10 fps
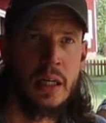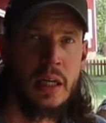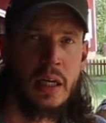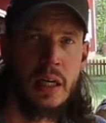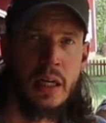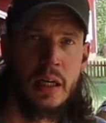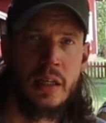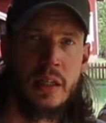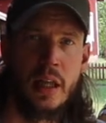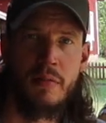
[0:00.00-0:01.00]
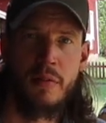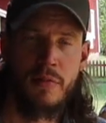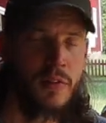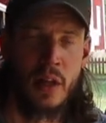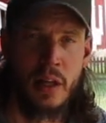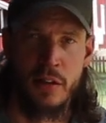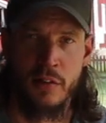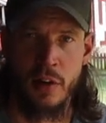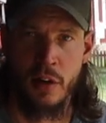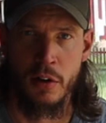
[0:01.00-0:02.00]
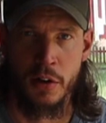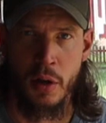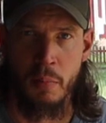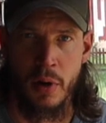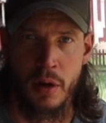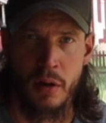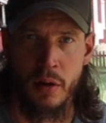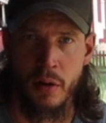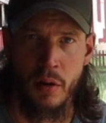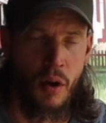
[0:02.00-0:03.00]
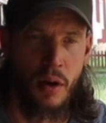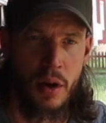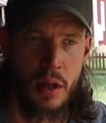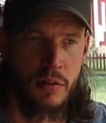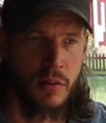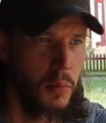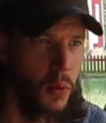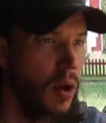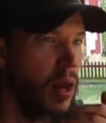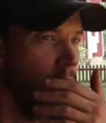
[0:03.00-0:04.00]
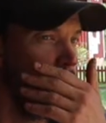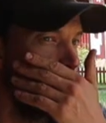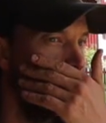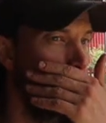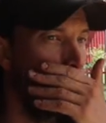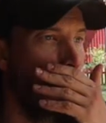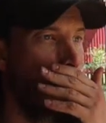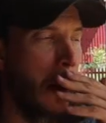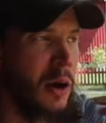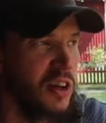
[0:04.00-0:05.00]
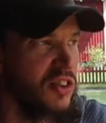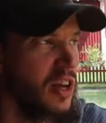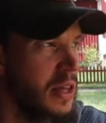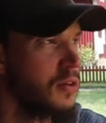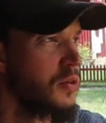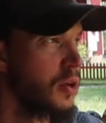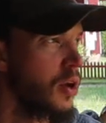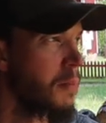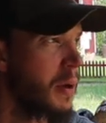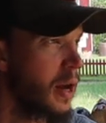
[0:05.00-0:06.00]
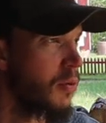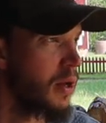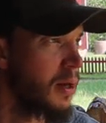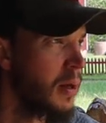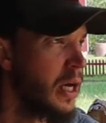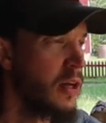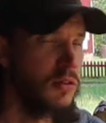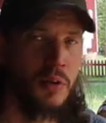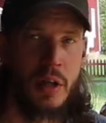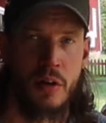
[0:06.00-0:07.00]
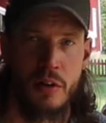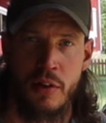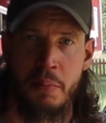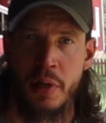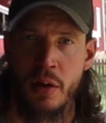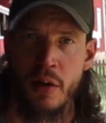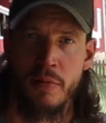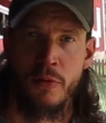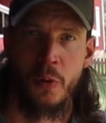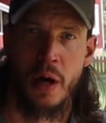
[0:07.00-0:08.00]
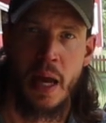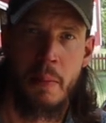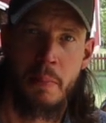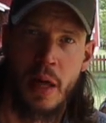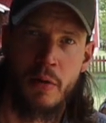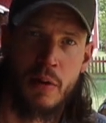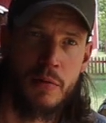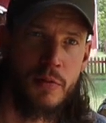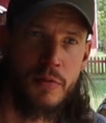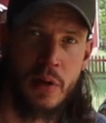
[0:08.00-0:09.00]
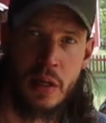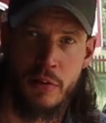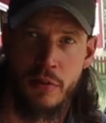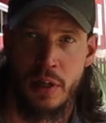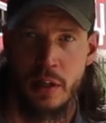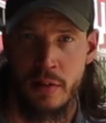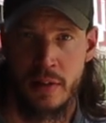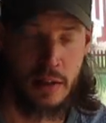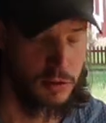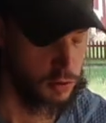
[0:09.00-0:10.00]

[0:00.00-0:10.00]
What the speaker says: that if you fill in the serial number in some online form, they're gonna send you another battery. So they're gonna send me another 4 amp battery for free. So that's